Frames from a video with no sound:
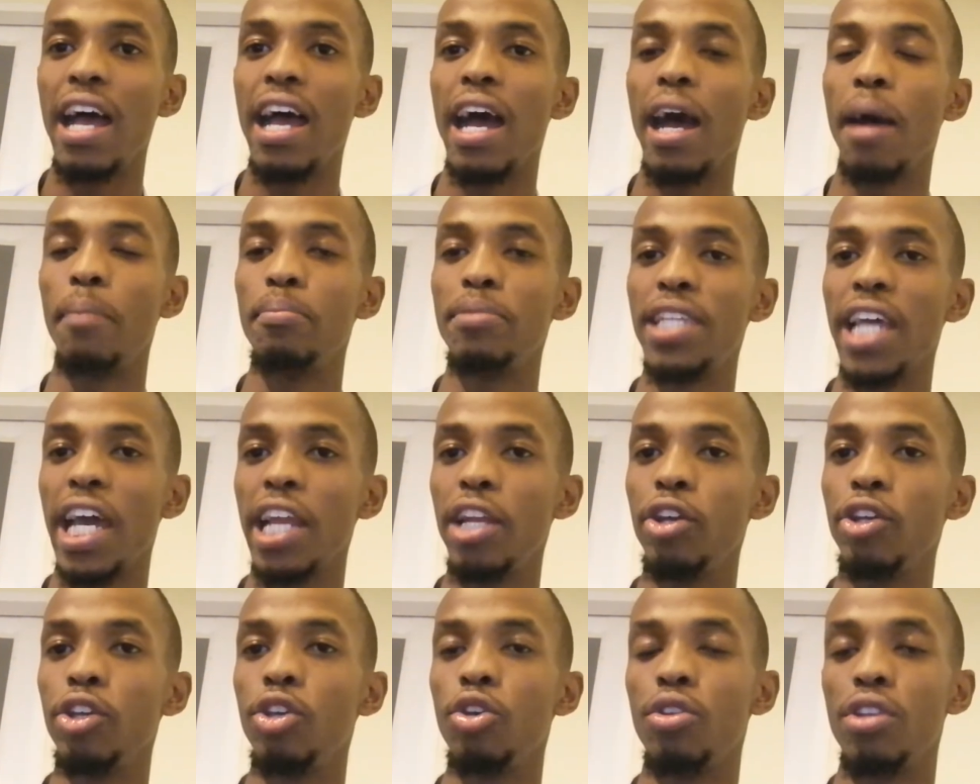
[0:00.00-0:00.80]
I'm
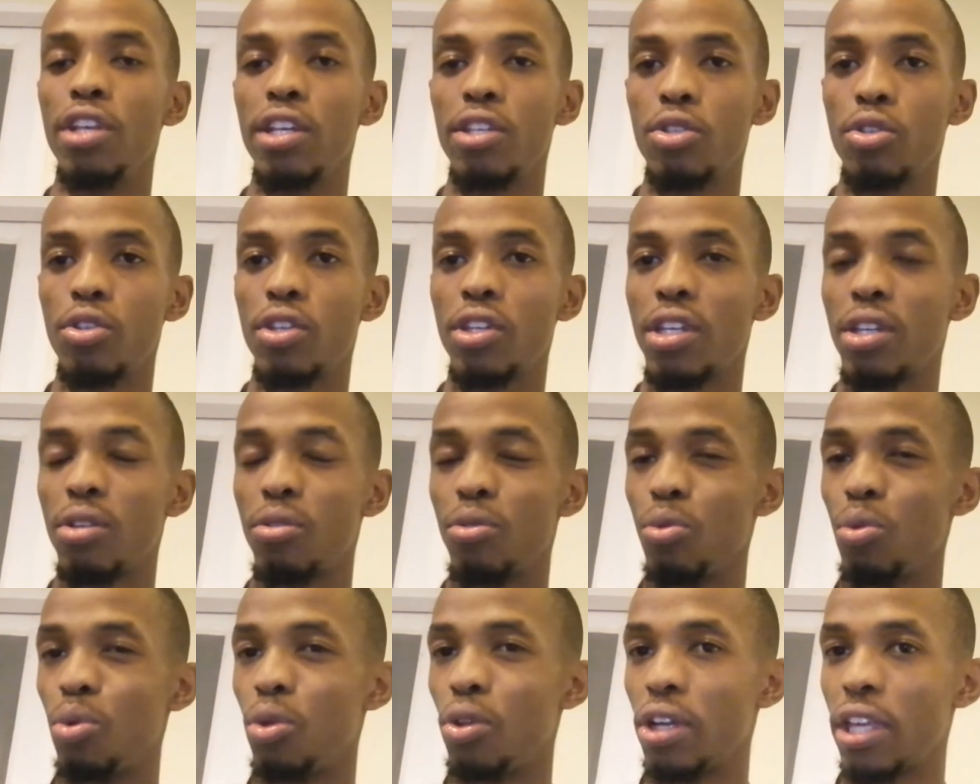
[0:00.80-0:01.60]
telling you, this
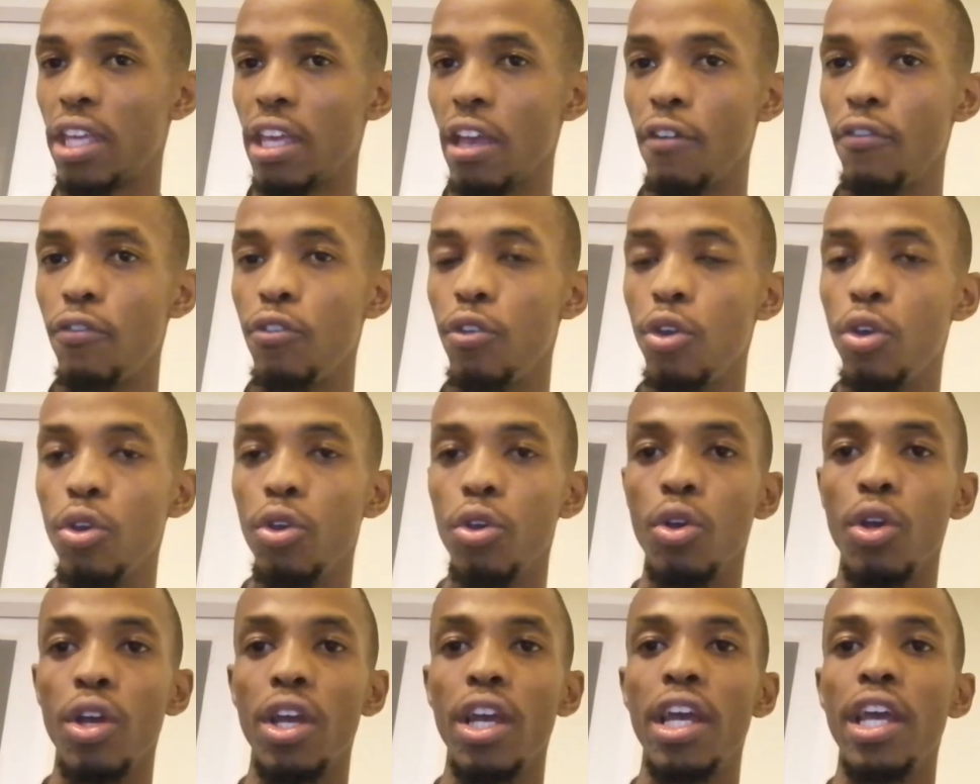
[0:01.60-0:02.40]
will give
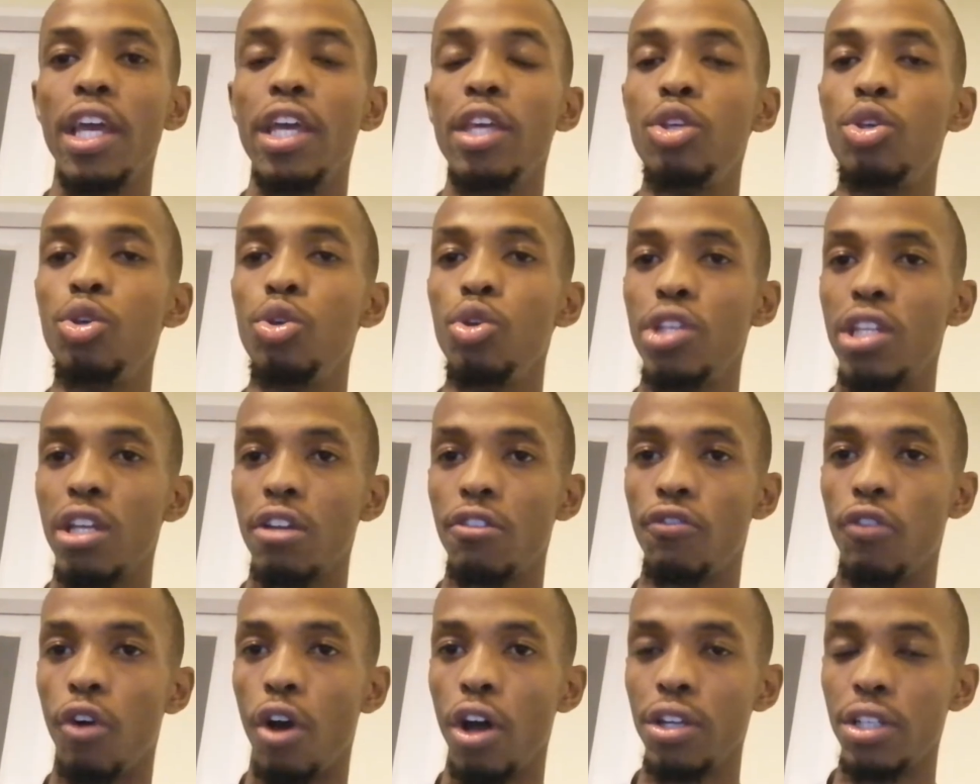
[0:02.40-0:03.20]
you huge
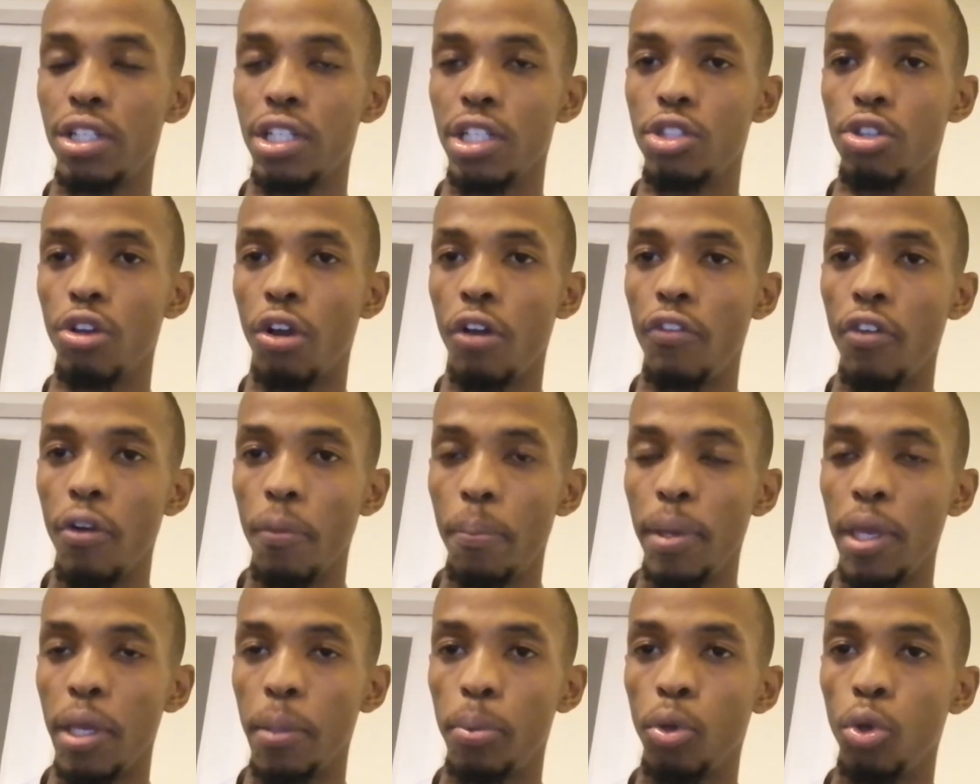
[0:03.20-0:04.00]
advantage over
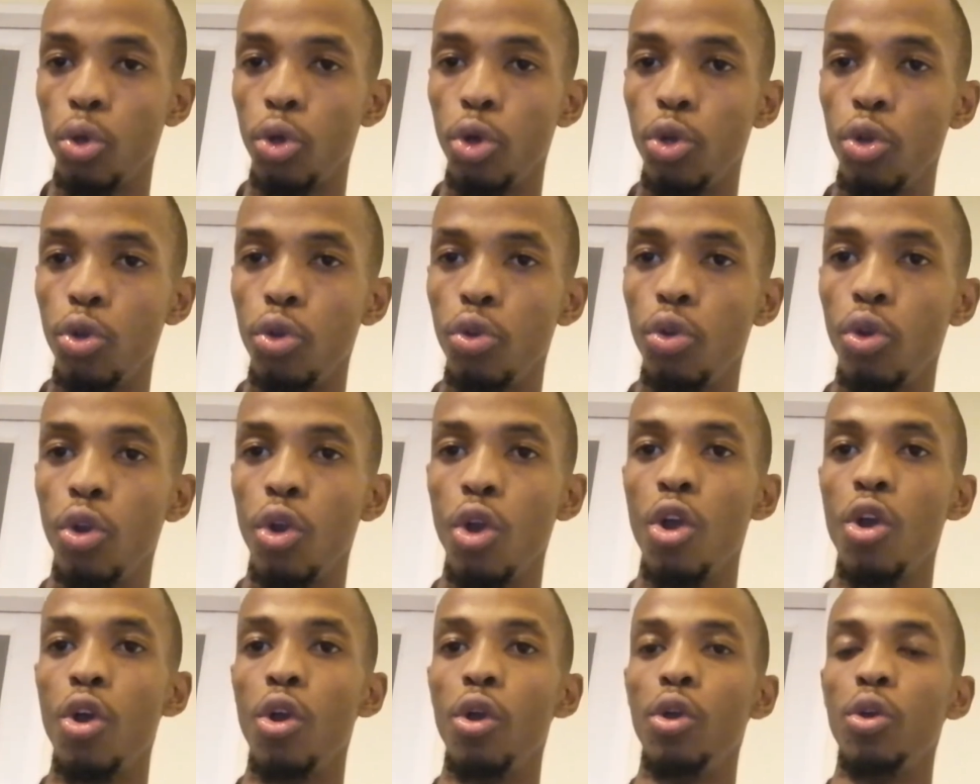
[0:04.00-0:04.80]
people
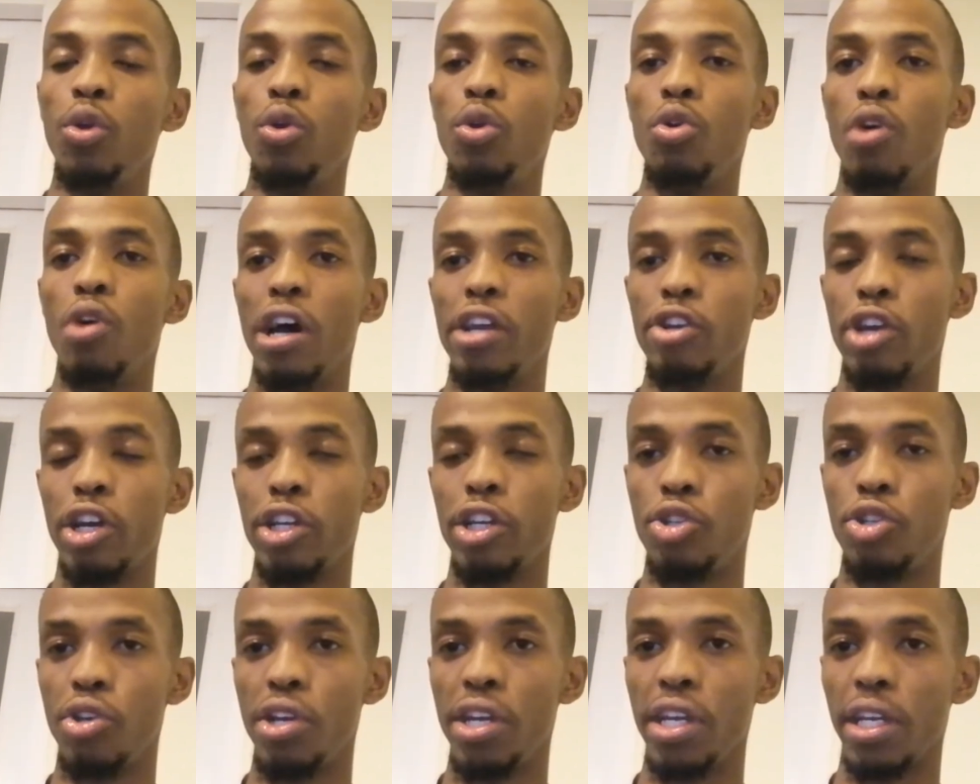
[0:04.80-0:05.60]
who are
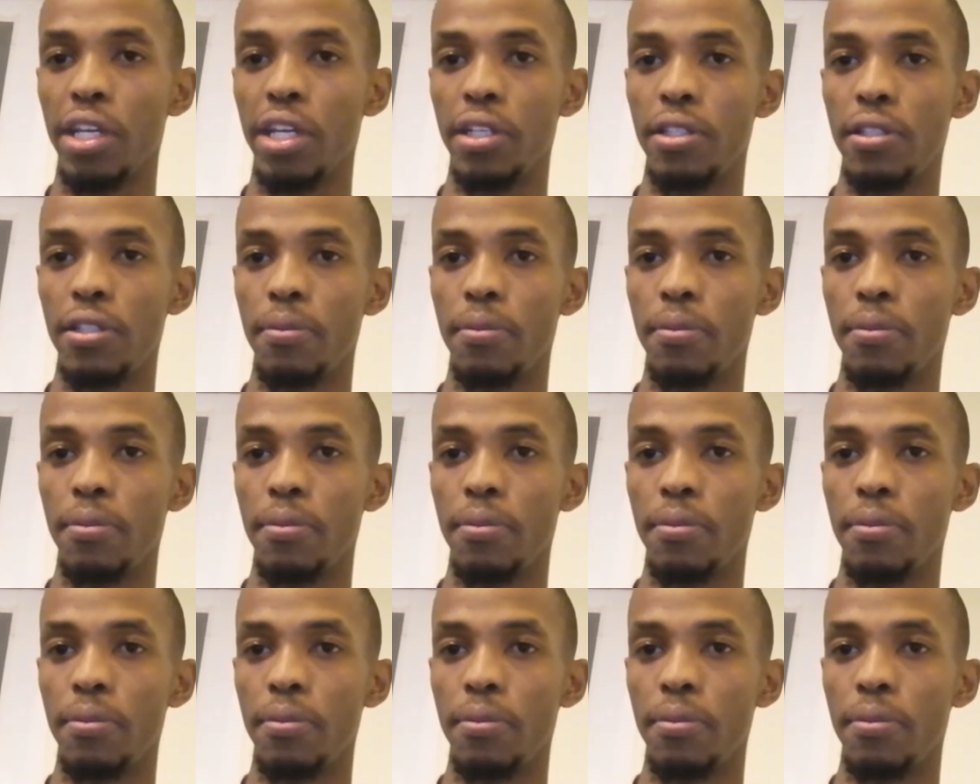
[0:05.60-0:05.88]
not doing